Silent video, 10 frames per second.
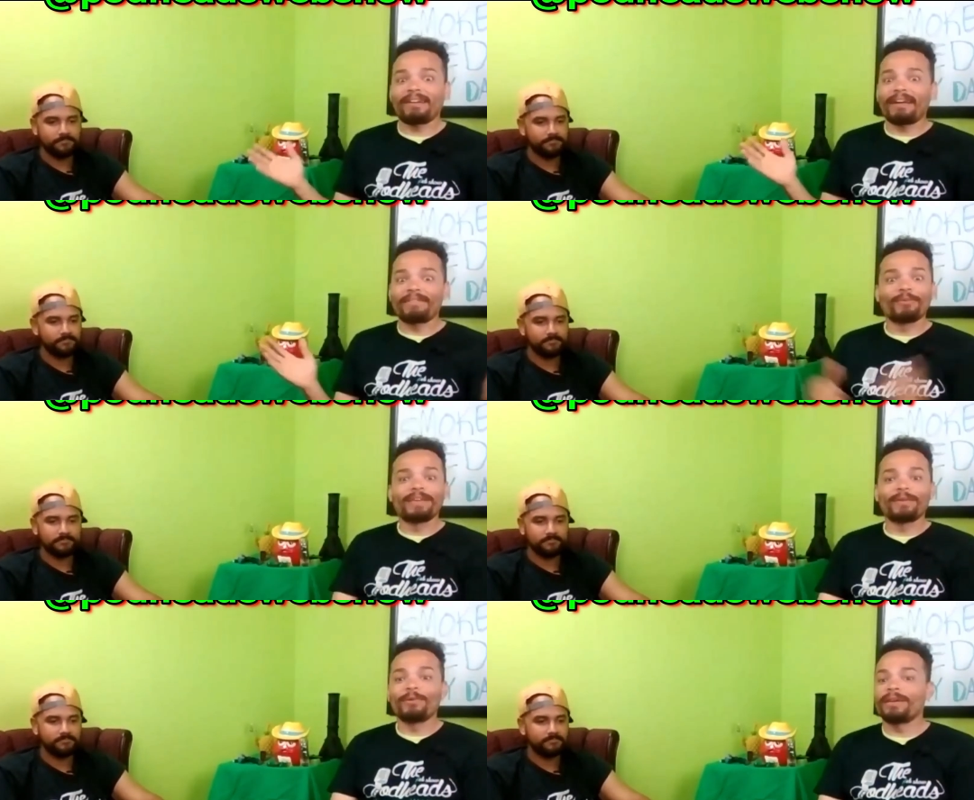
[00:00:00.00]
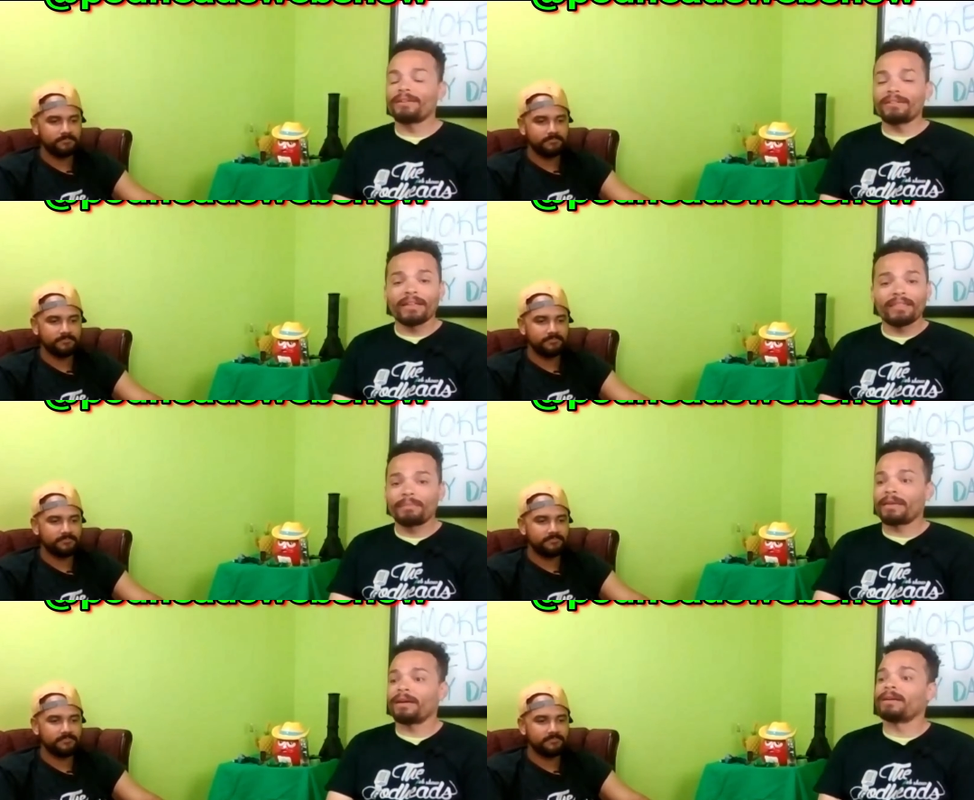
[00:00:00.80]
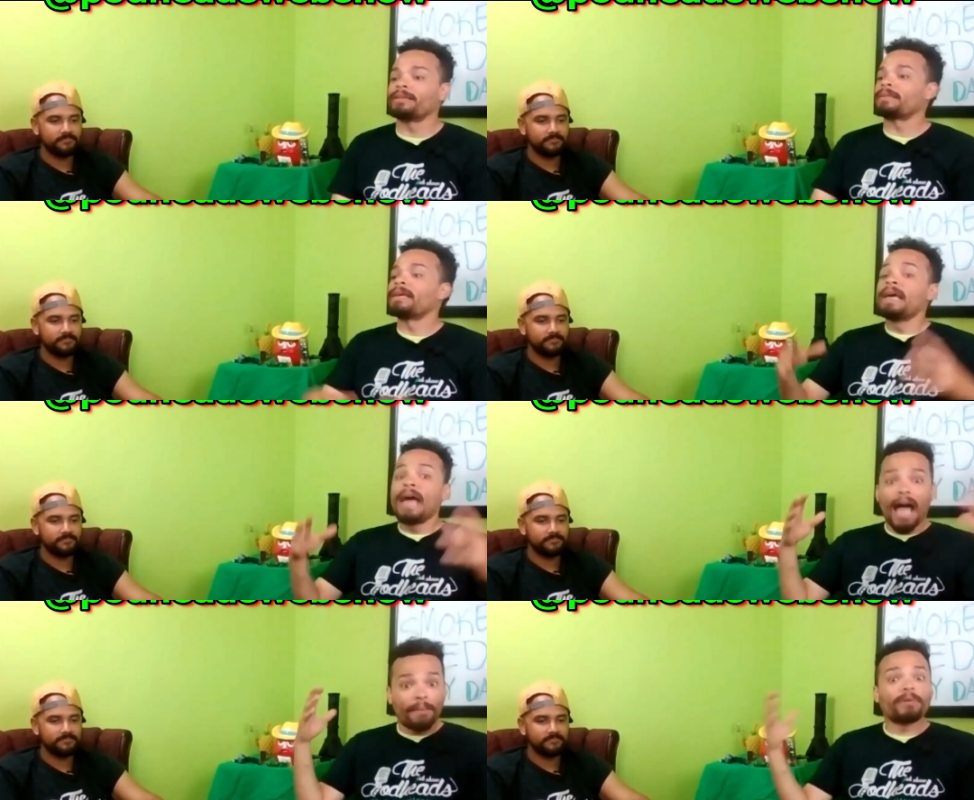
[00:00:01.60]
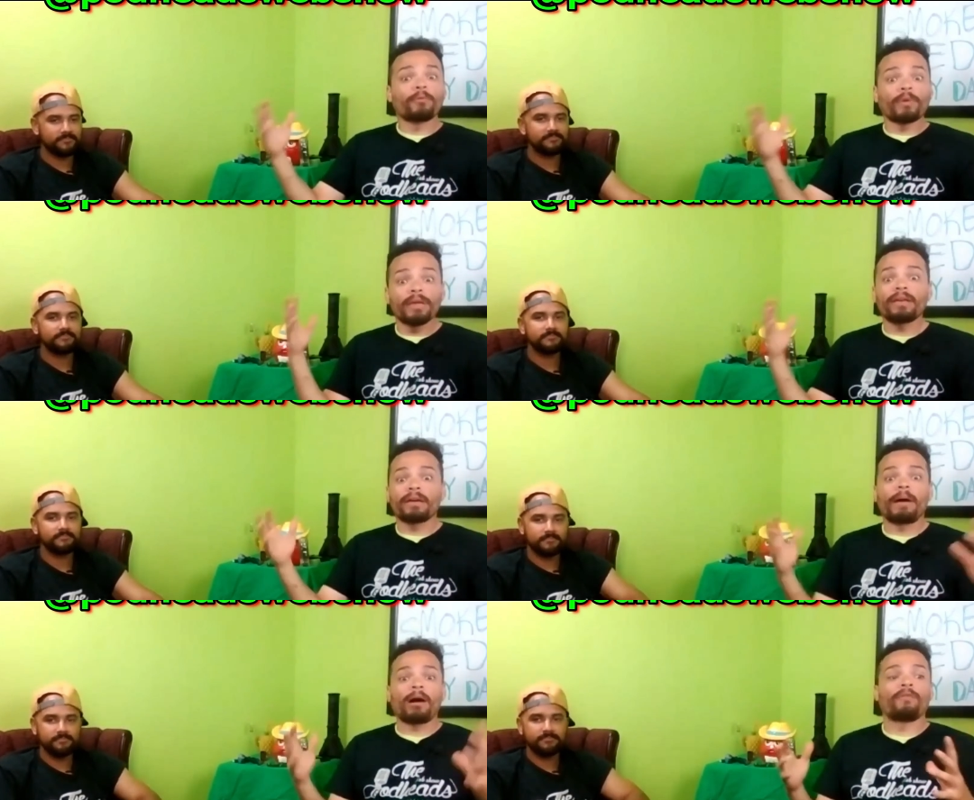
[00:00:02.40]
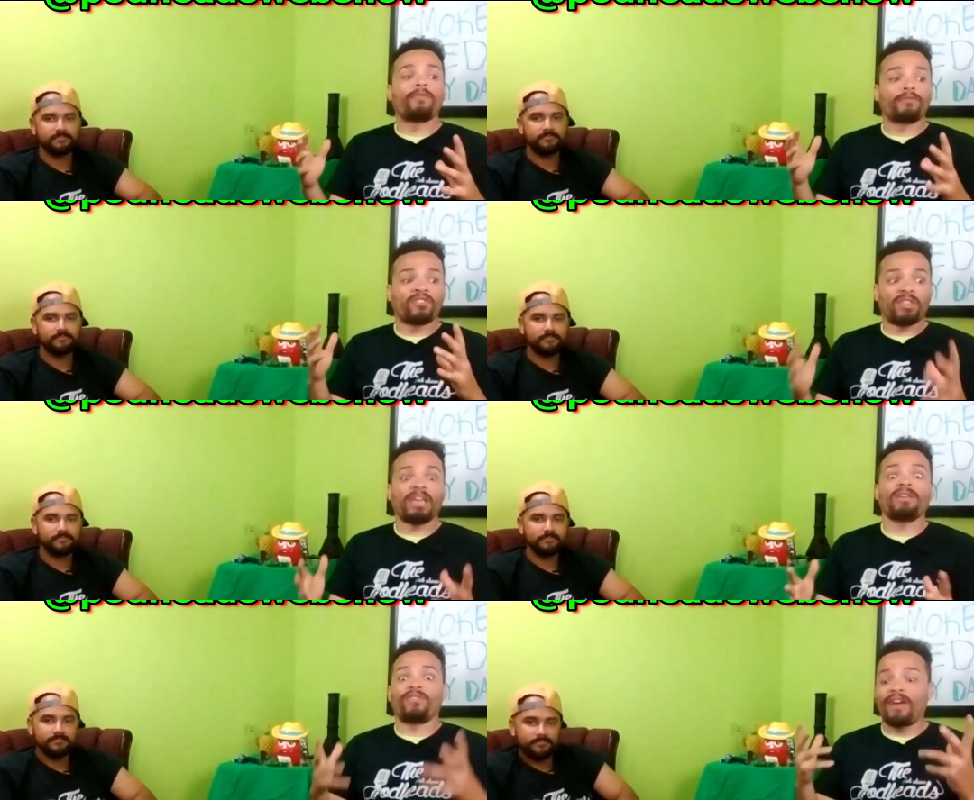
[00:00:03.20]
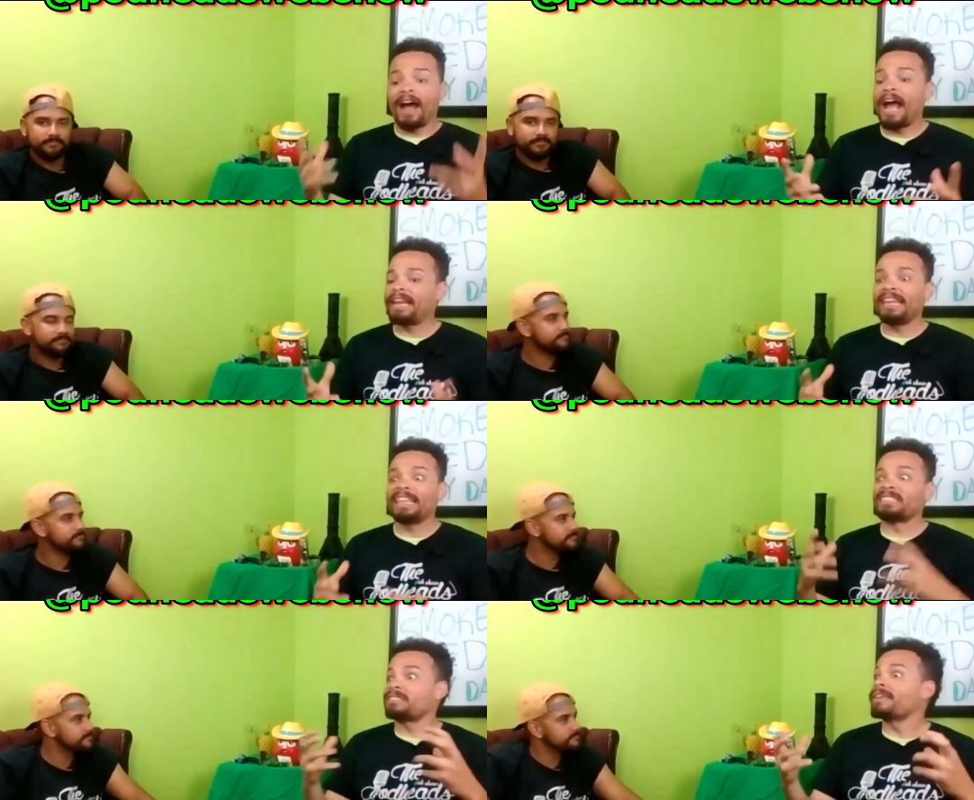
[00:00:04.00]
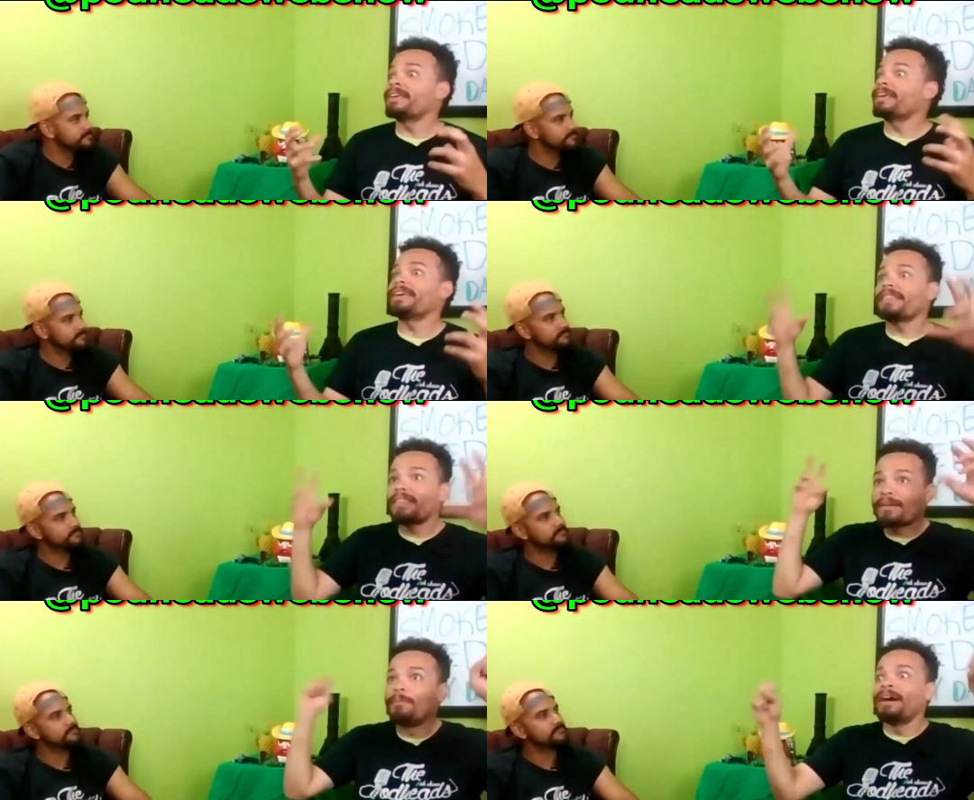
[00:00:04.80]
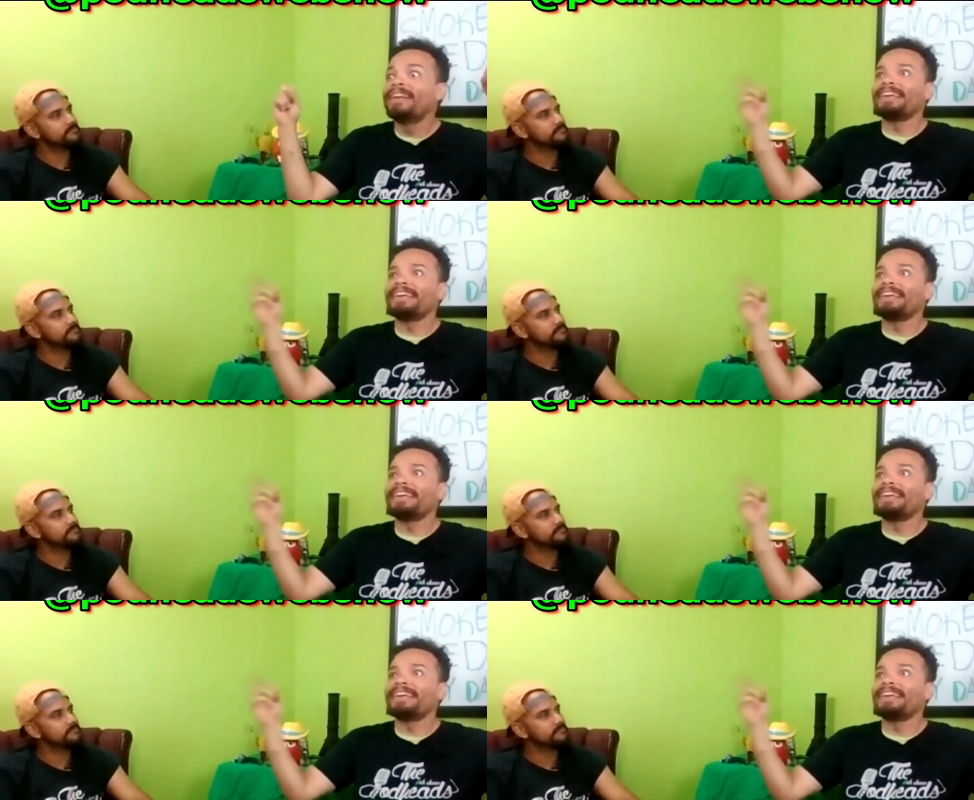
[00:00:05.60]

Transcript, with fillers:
Speaker 1: have a week of weed or nothing because I've been reading about states finally seeing the money.